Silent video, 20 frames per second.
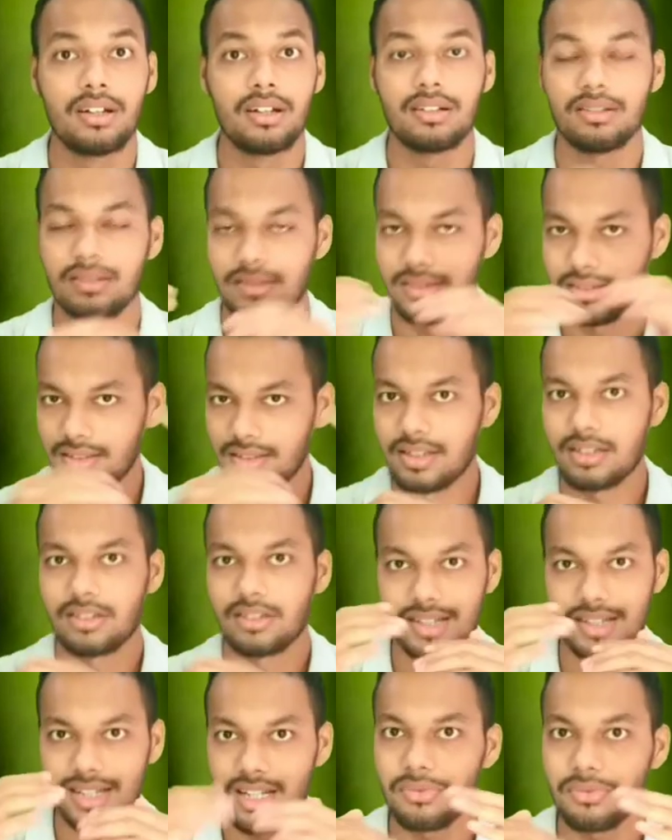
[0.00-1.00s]
These are
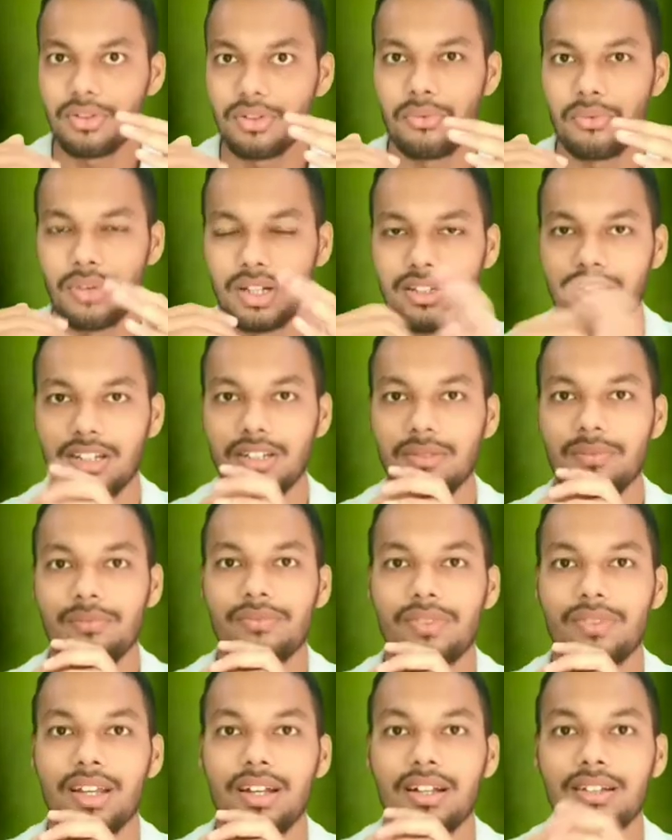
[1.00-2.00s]
the steps of weathering.
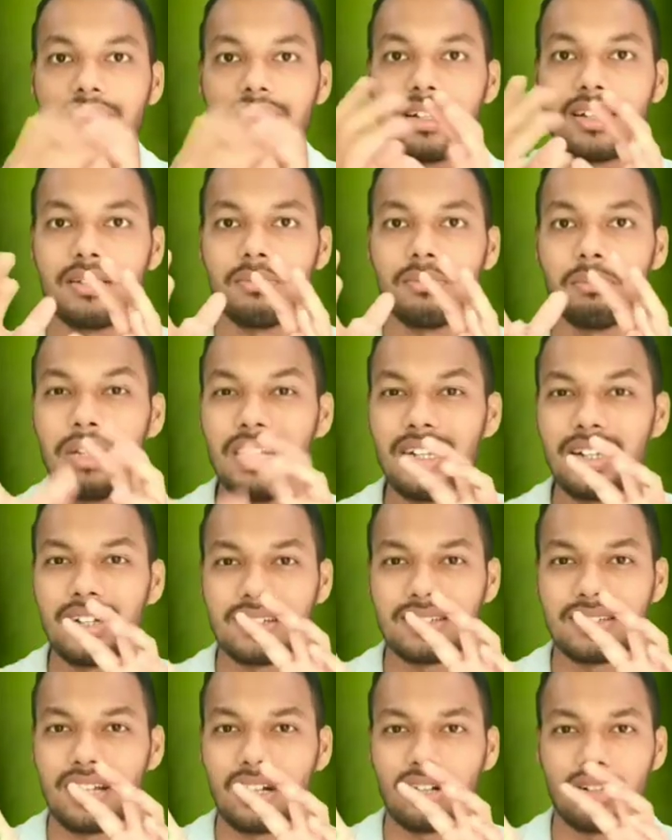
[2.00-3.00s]
There are
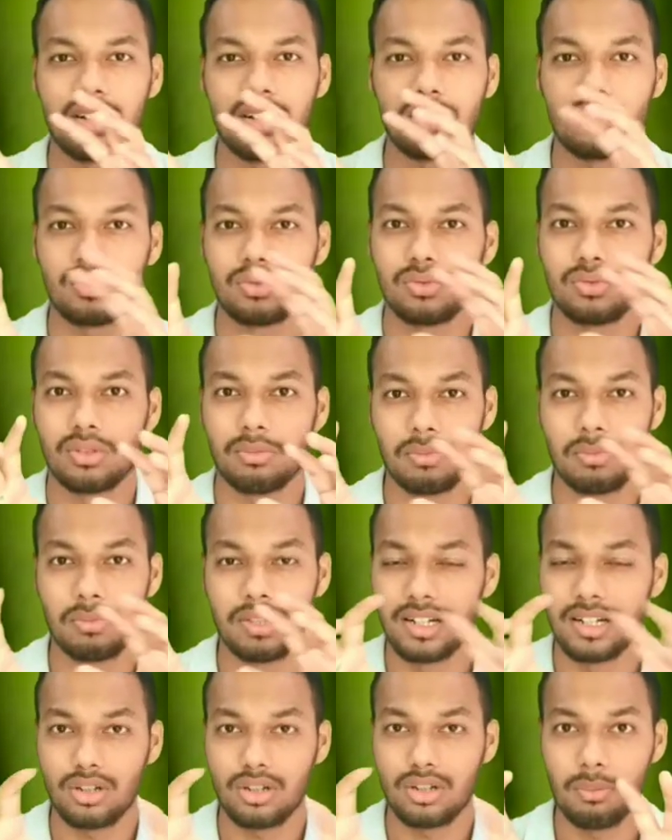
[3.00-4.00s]
minerals according to the
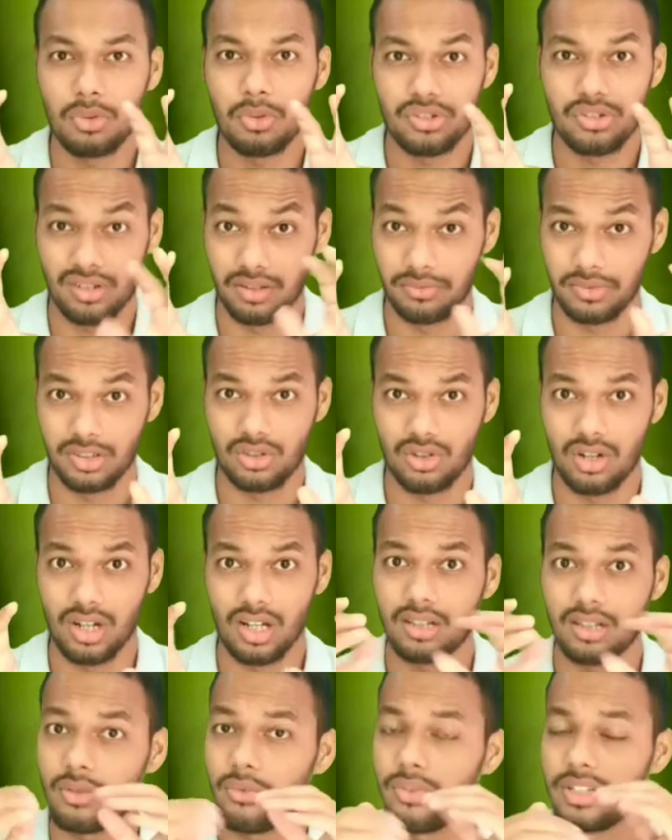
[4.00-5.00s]
mineral composition of the
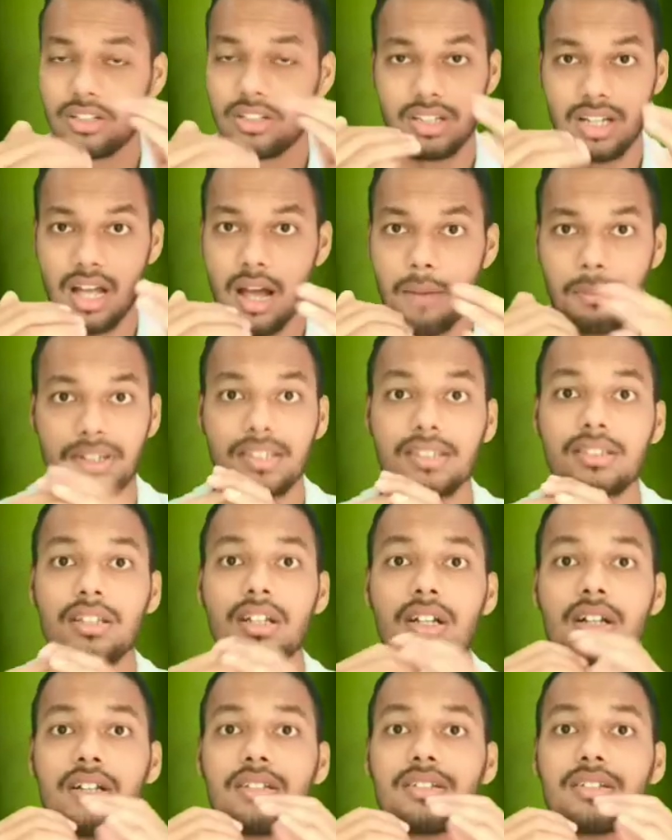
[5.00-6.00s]
soil. The weathering
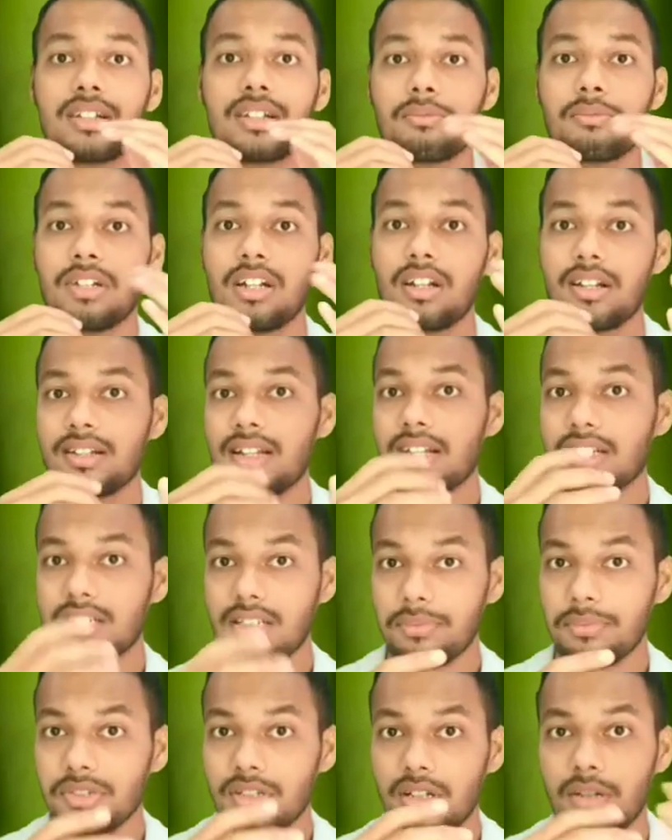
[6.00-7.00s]
happens. There are minerals like
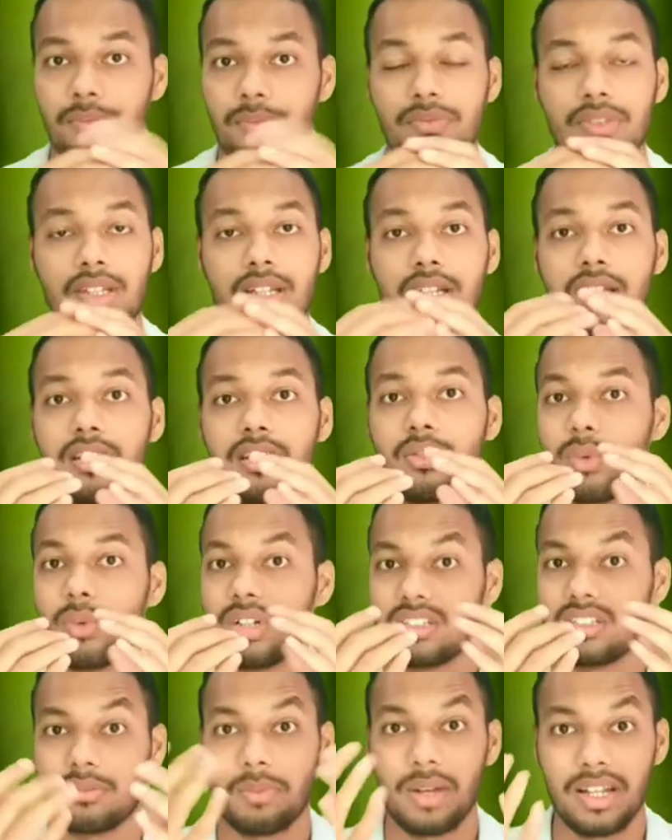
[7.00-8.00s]
gypsum, they
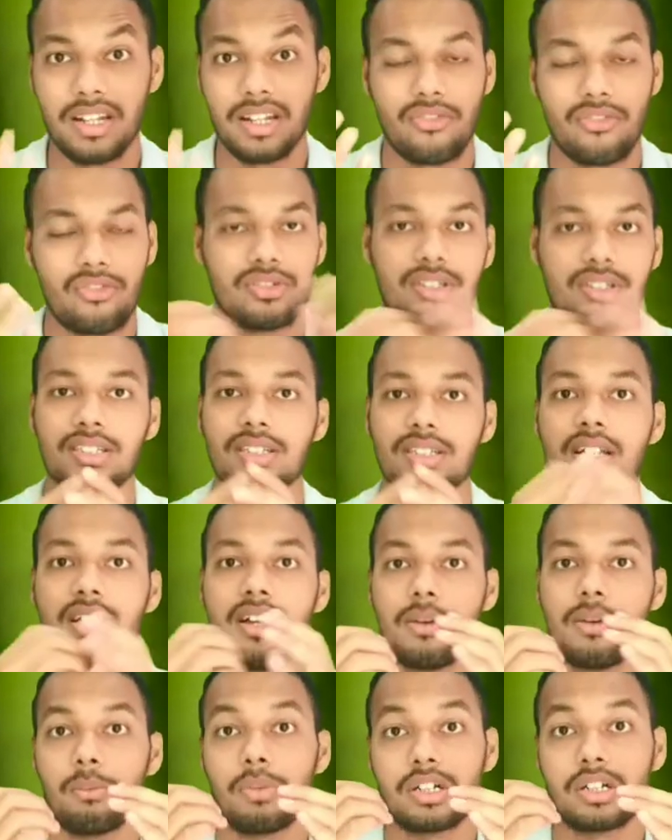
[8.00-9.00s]
weather very fast,
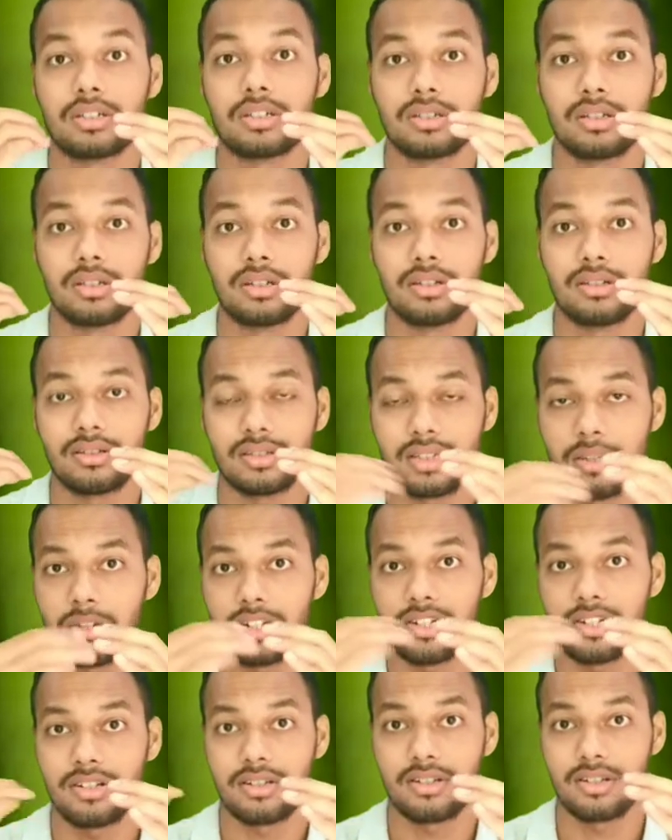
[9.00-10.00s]
but
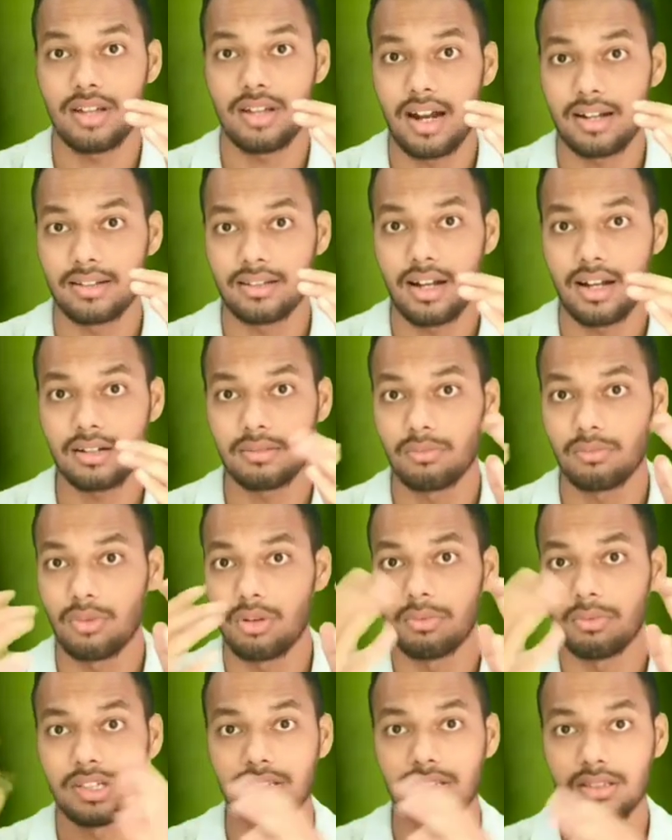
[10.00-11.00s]
simultaneously at that
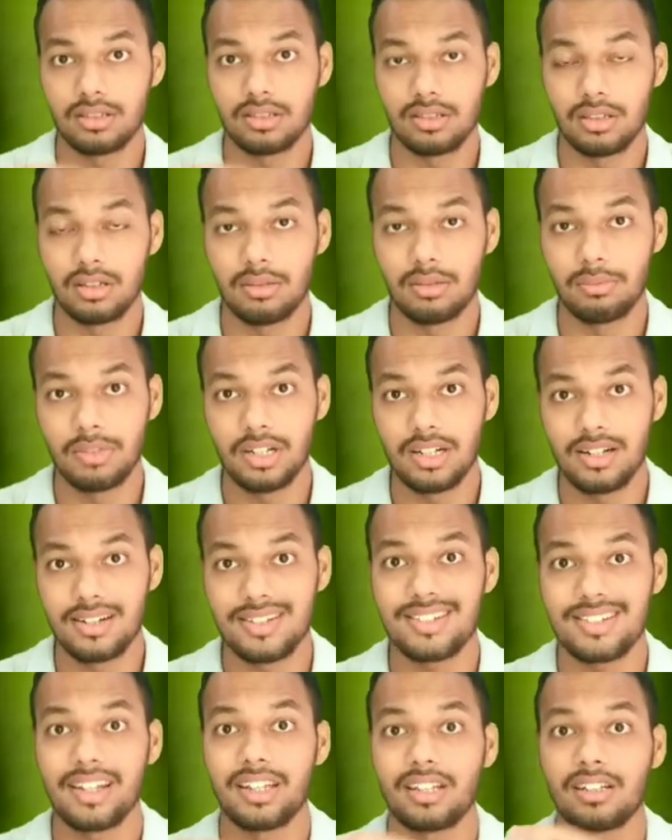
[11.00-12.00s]
moment the
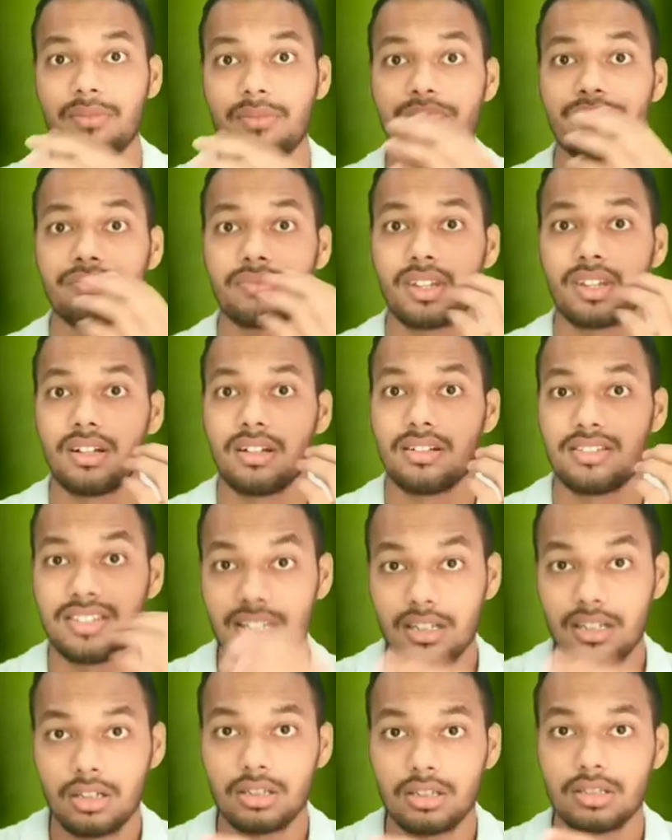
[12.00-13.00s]
minerals like
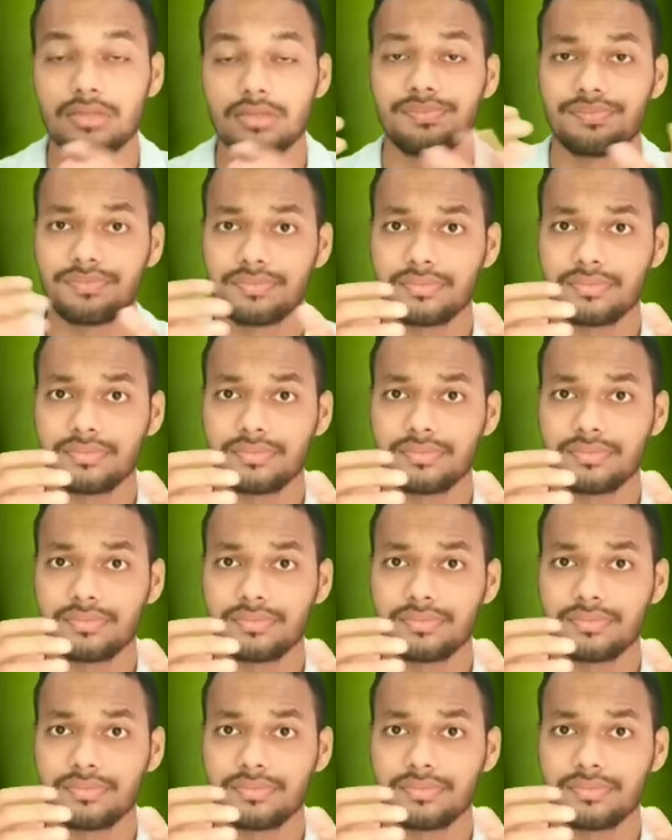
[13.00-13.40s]
zircon,